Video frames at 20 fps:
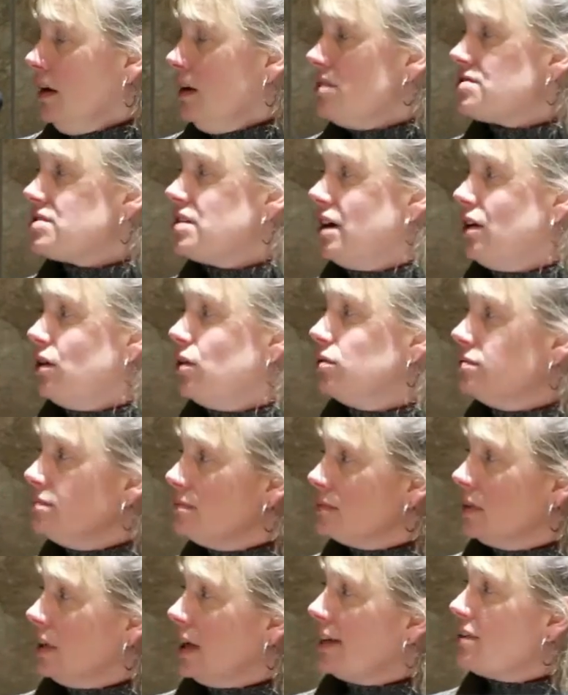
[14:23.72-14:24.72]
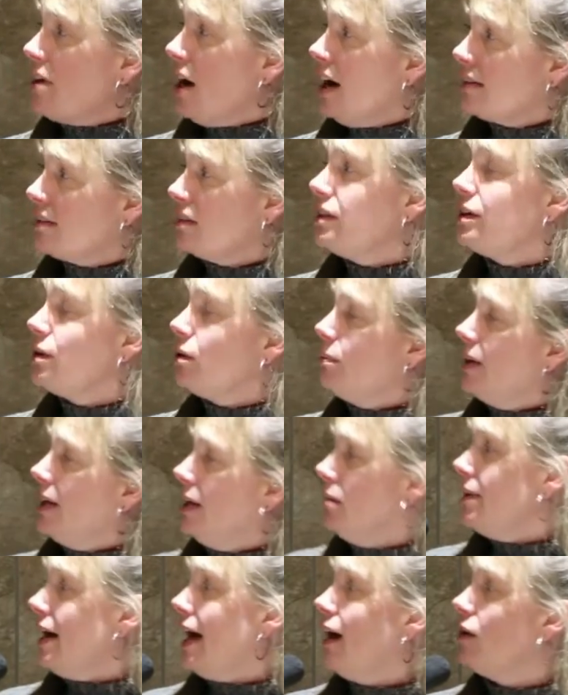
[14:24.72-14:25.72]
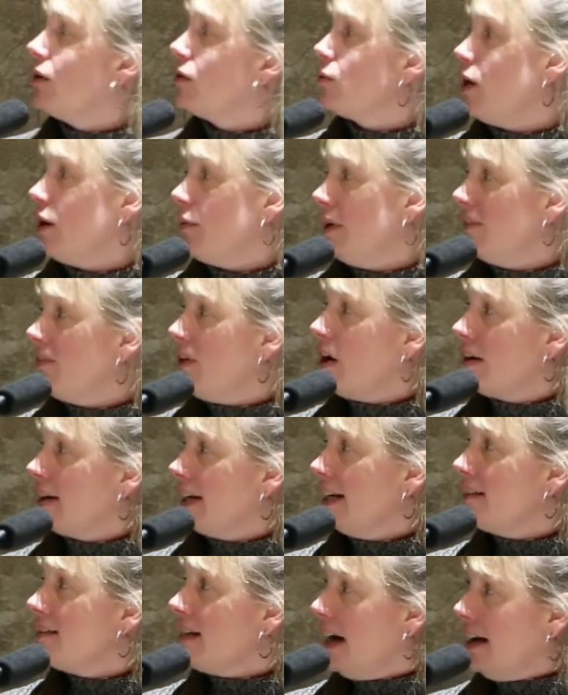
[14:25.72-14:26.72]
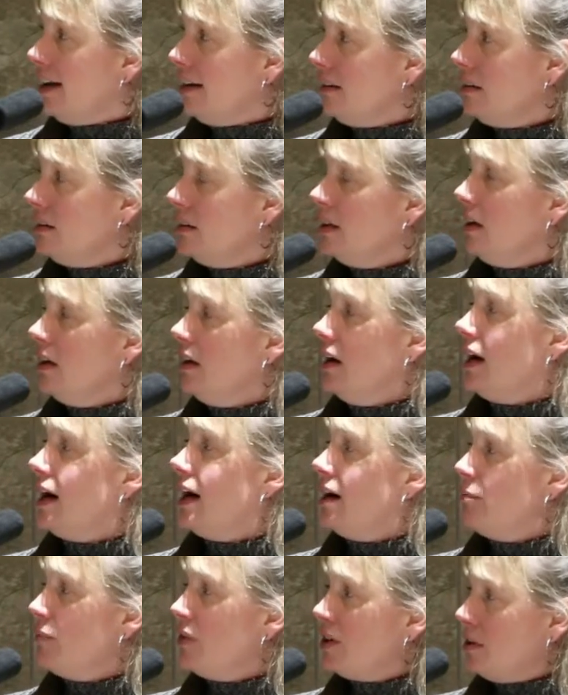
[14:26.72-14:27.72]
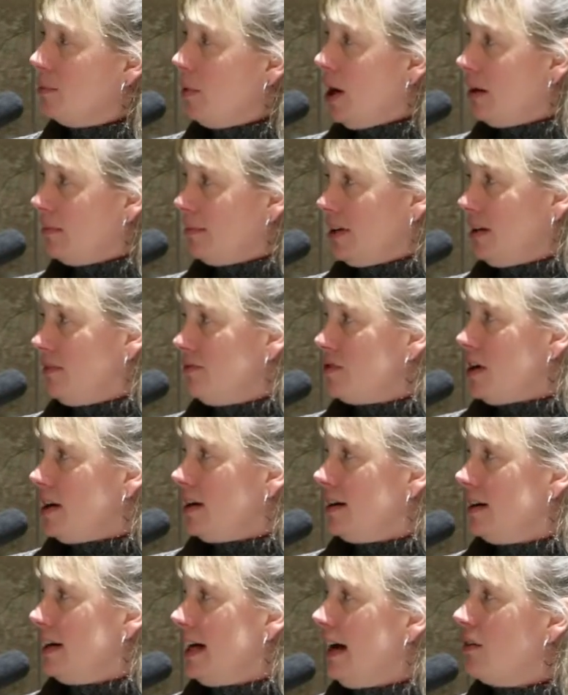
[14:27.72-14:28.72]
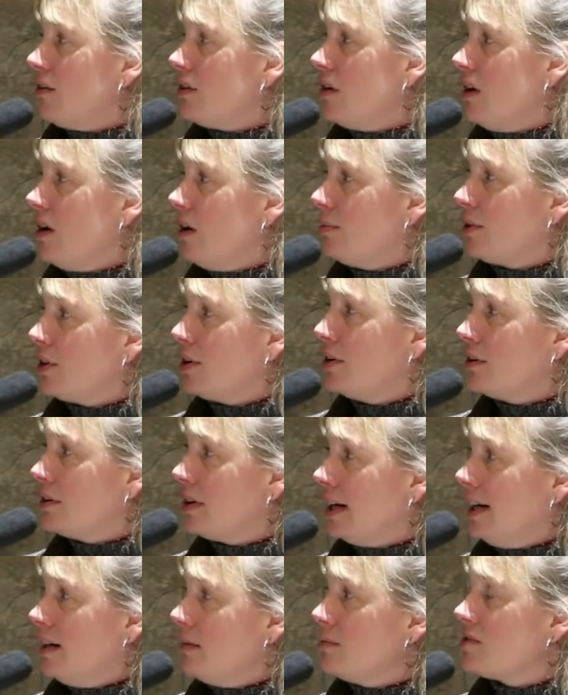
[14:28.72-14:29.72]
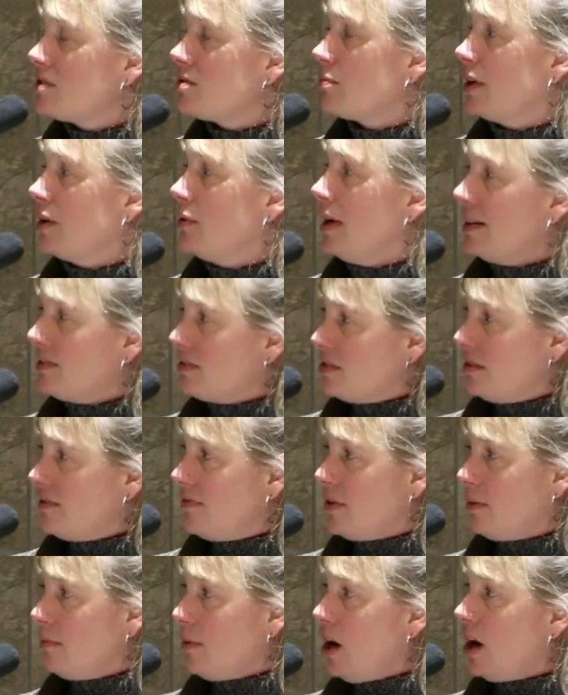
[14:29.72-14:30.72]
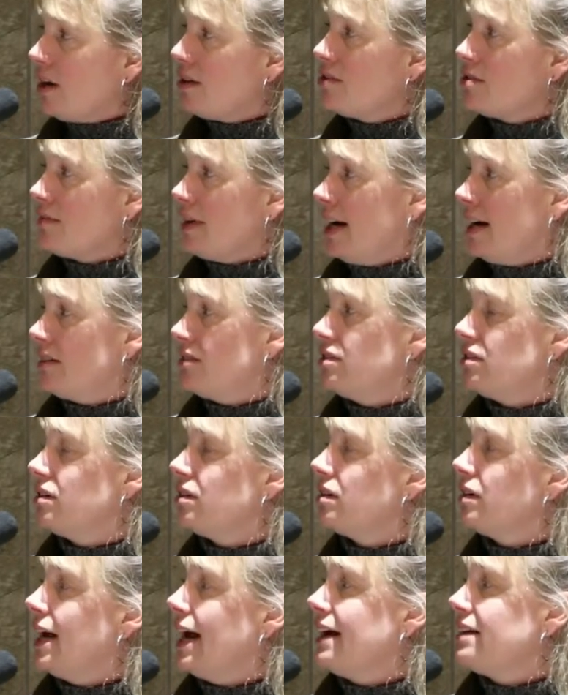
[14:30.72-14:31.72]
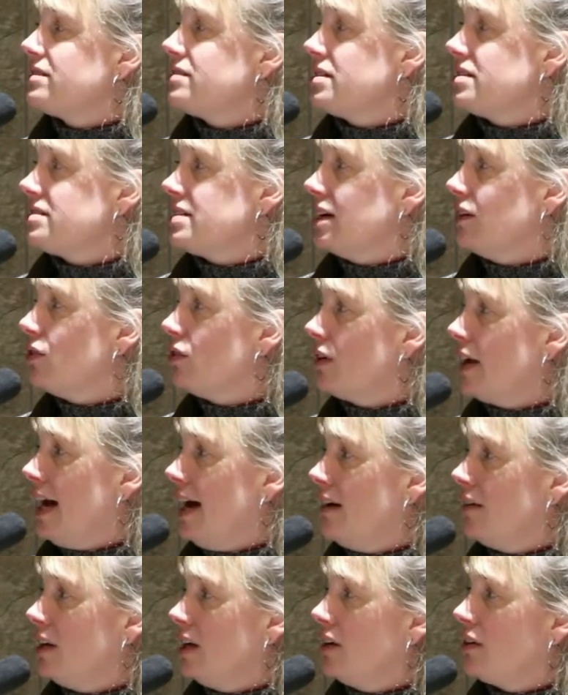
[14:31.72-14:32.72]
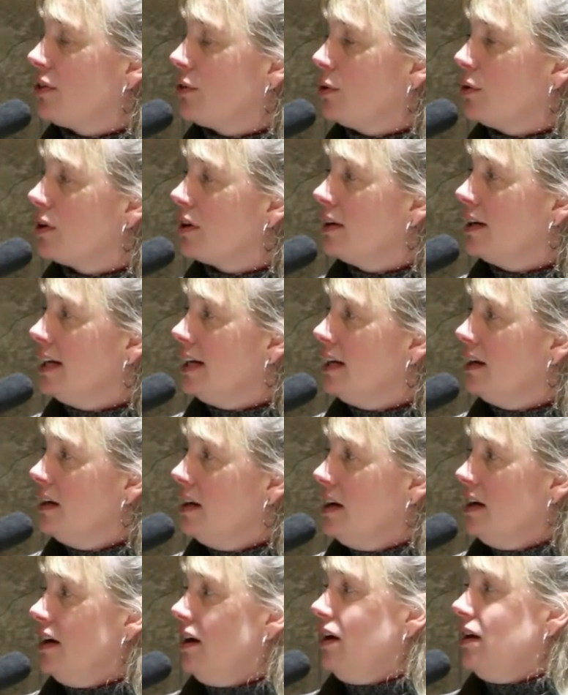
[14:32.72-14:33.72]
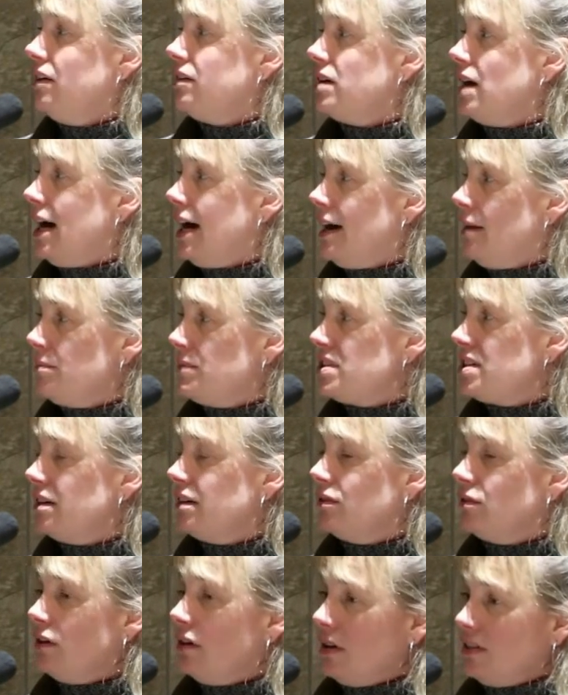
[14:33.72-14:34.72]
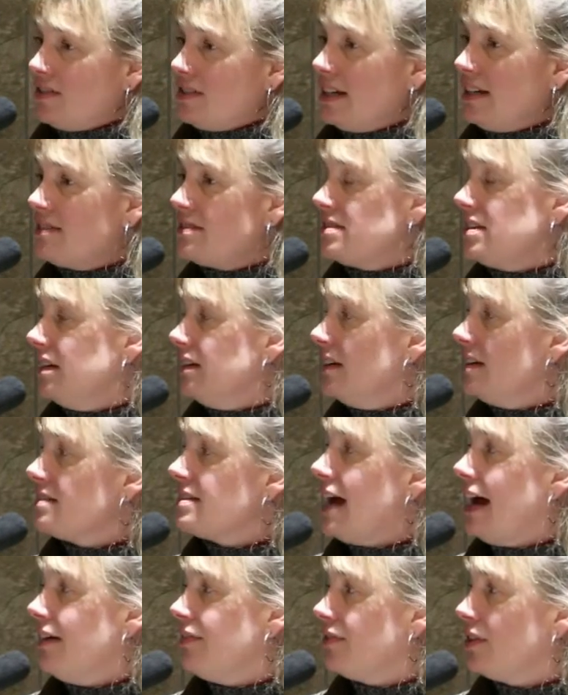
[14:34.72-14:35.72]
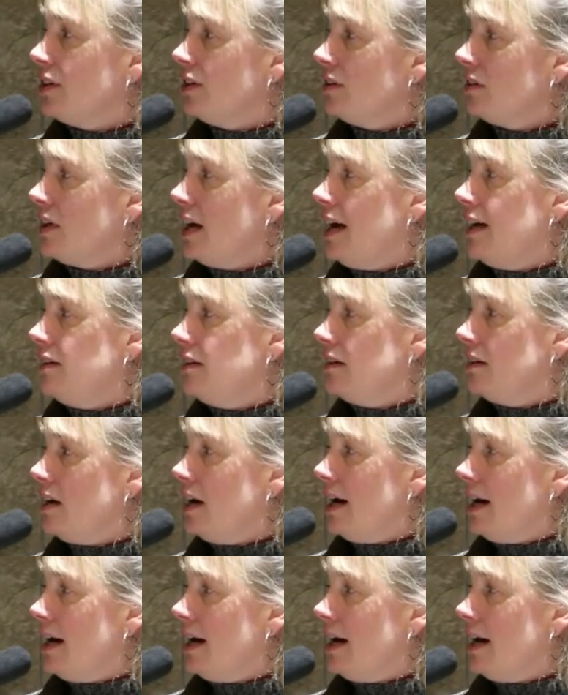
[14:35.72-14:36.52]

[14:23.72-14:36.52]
So I talked a little bit about what we've already done. The Department of Drug and Alcohol Programs requested from our director as the single county authority to assist in this effort, and